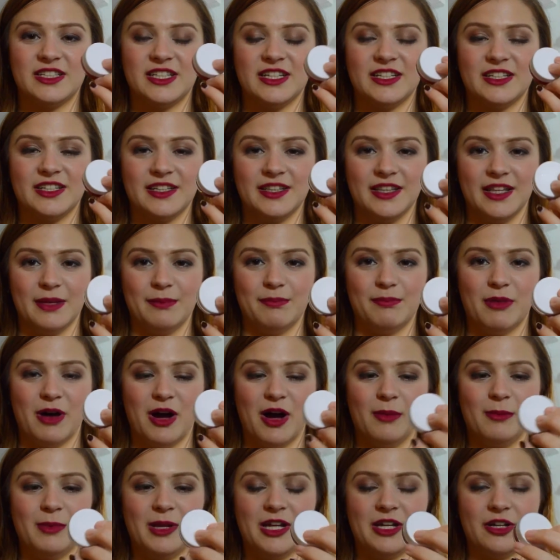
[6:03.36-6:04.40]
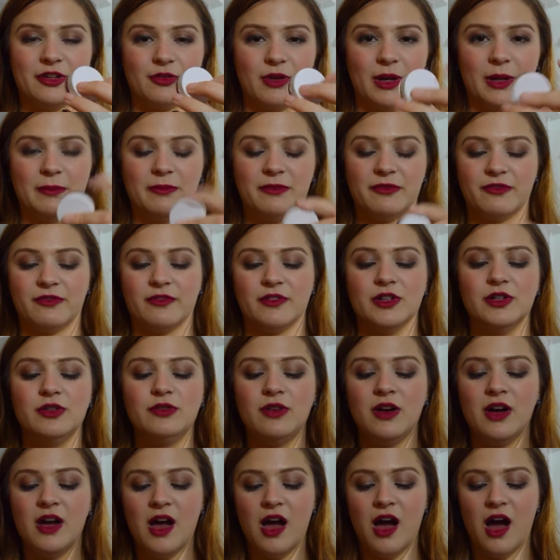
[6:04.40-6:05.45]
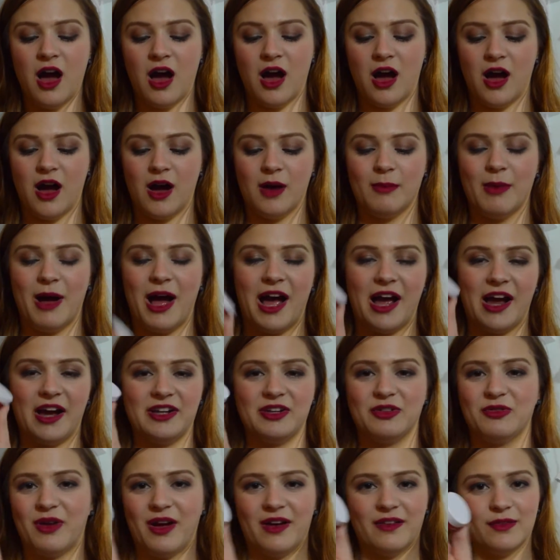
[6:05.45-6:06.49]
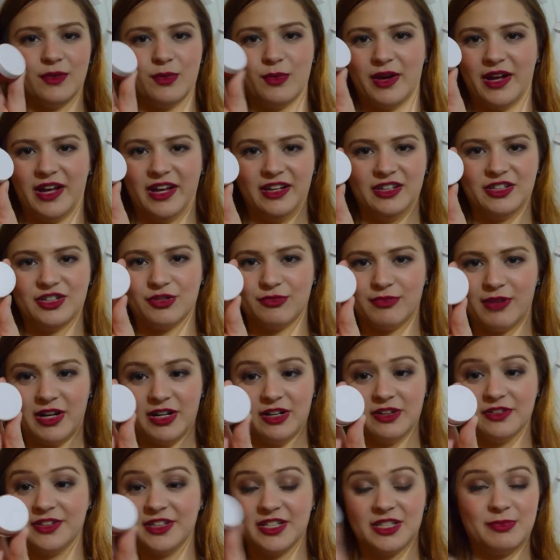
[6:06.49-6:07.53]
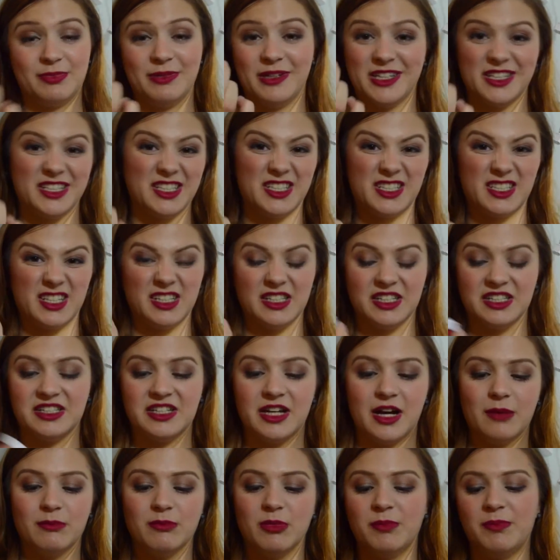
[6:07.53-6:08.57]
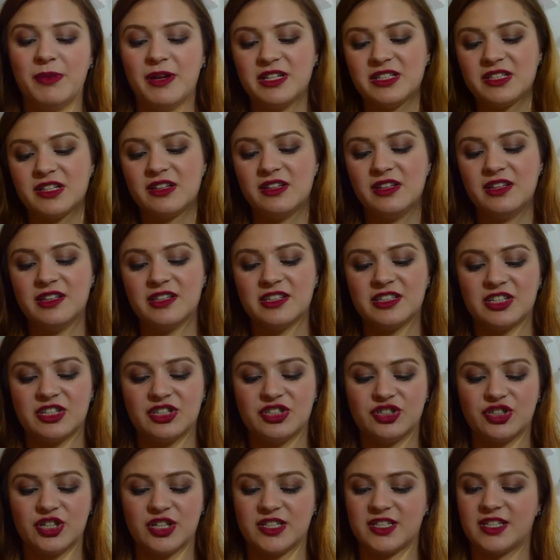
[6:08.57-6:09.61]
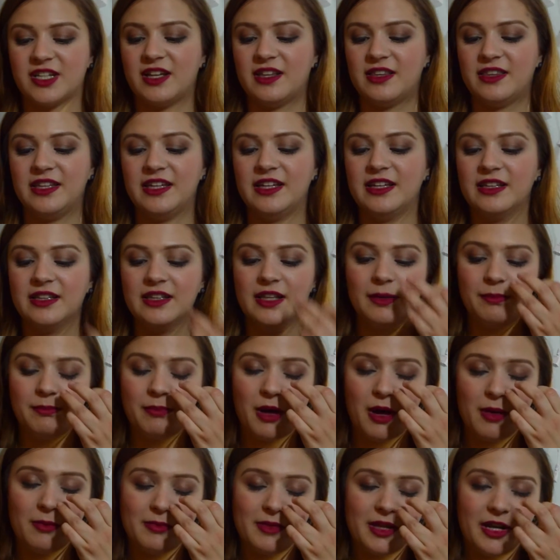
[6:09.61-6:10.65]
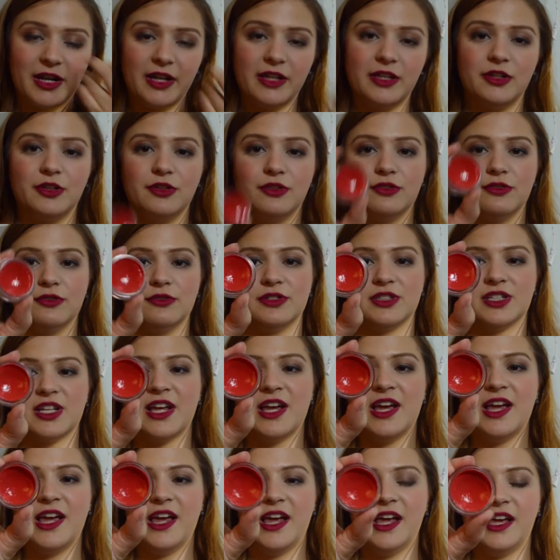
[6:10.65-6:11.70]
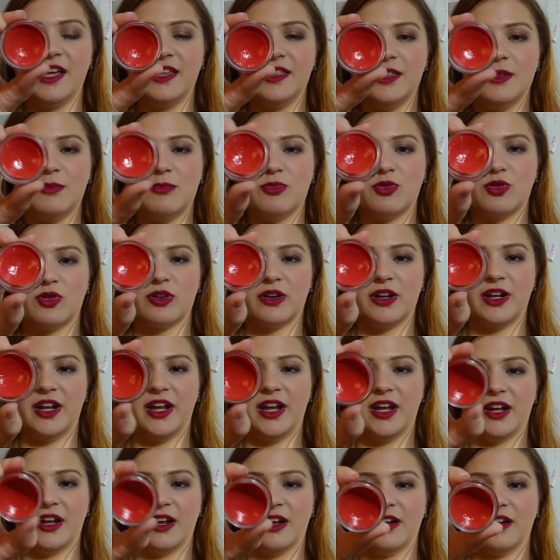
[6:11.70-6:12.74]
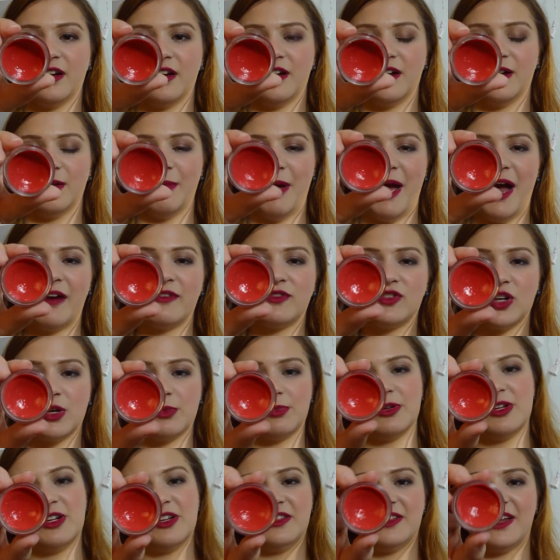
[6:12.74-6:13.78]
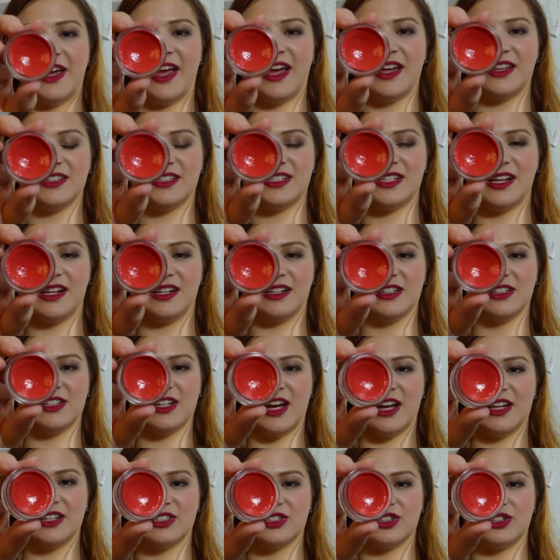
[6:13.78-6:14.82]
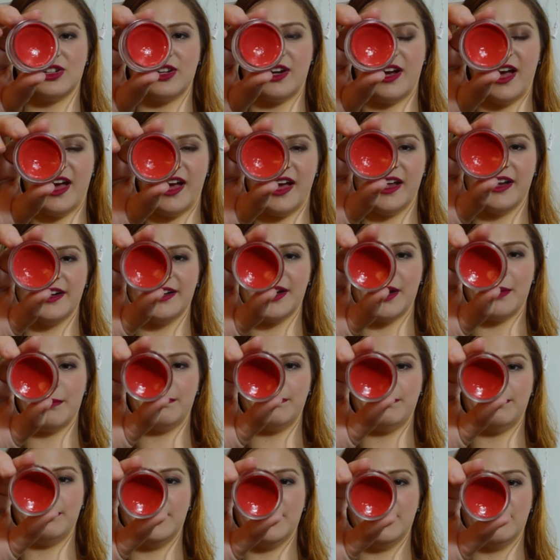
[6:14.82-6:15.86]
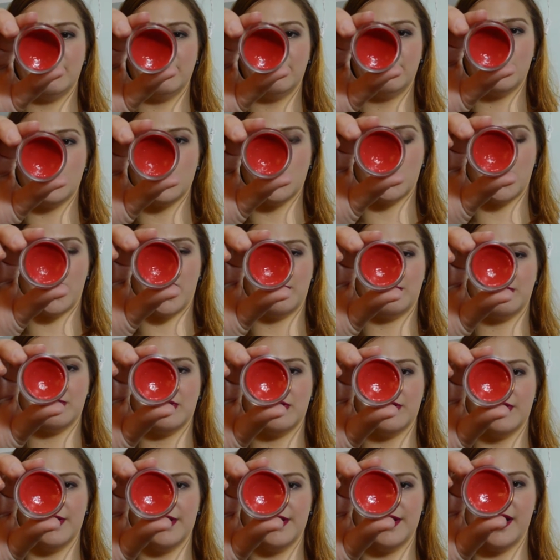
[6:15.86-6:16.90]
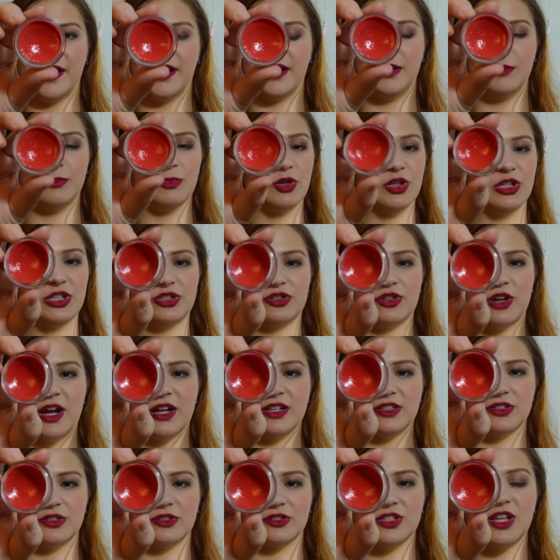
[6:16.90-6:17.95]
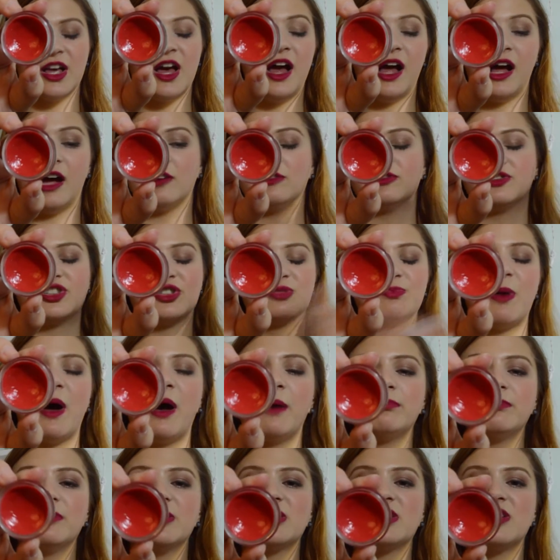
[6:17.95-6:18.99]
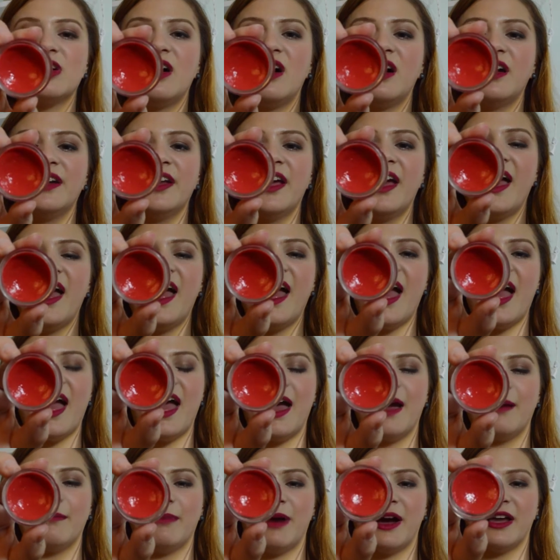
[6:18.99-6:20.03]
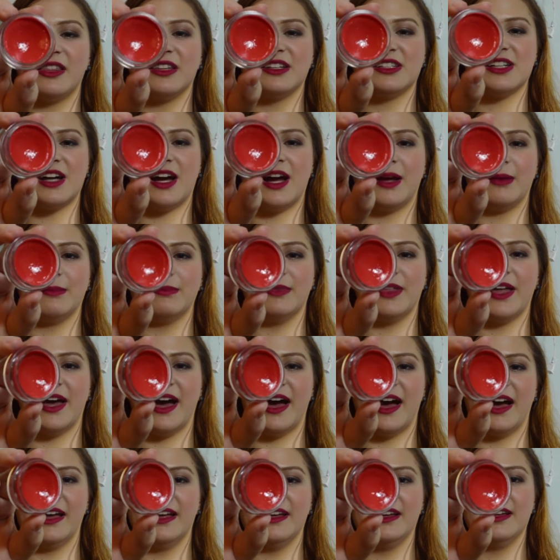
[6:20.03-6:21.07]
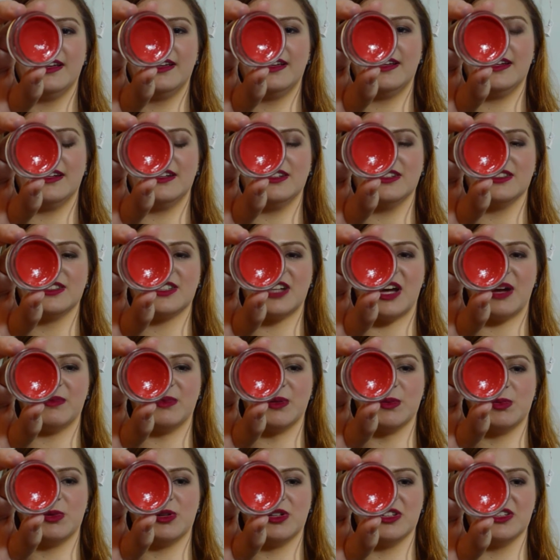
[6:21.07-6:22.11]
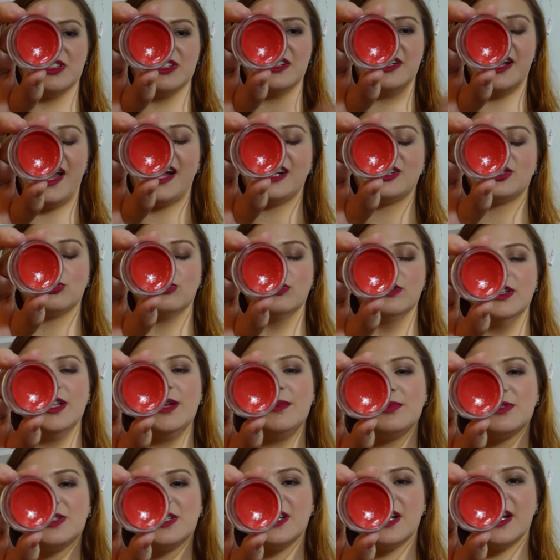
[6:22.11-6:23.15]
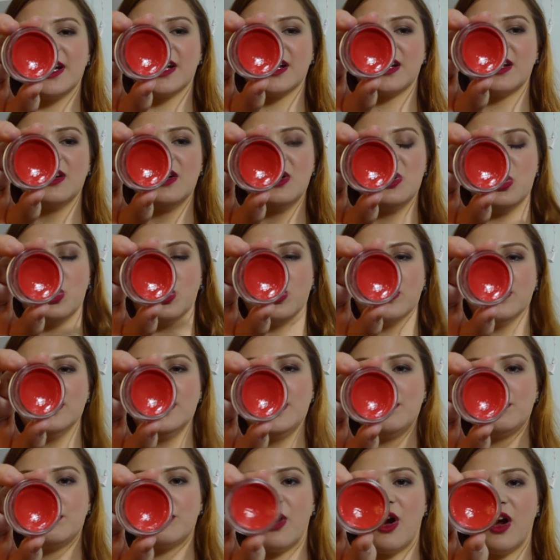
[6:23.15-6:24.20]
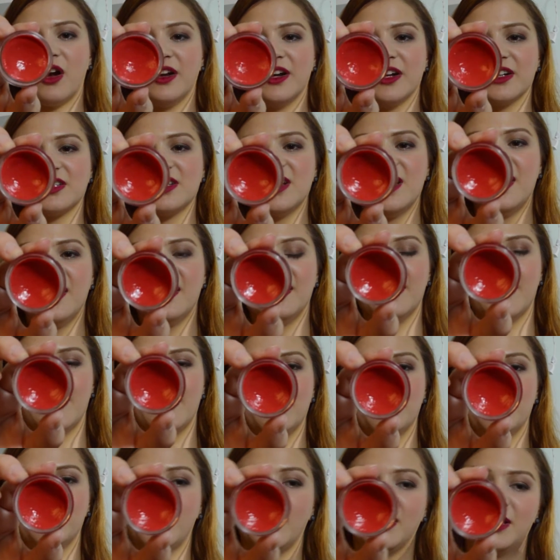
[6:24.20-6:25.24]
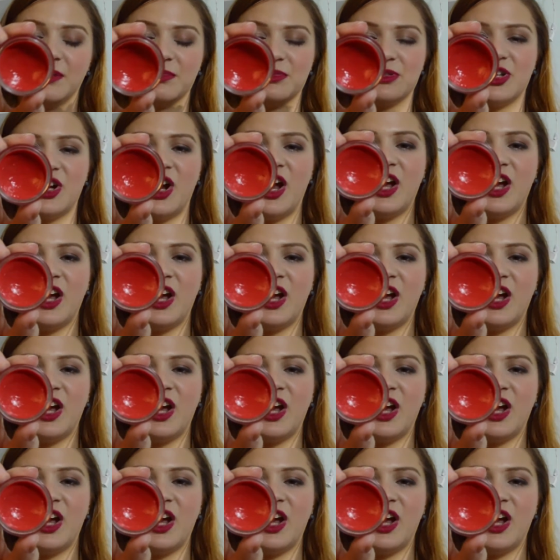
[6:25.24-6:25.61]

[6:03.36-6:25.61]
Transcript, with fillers: Tinted Lip Balm in Grapefruit. Um, I don't have a way to write on this because it's in the tub, but basically this is just the lip balm that I use in the morning um, after I put on the hand sanitizer and before I put on any moisturizers. I'll just pop this on and by the time that it is time to put on an actual lipstick or a lip product, then my lips are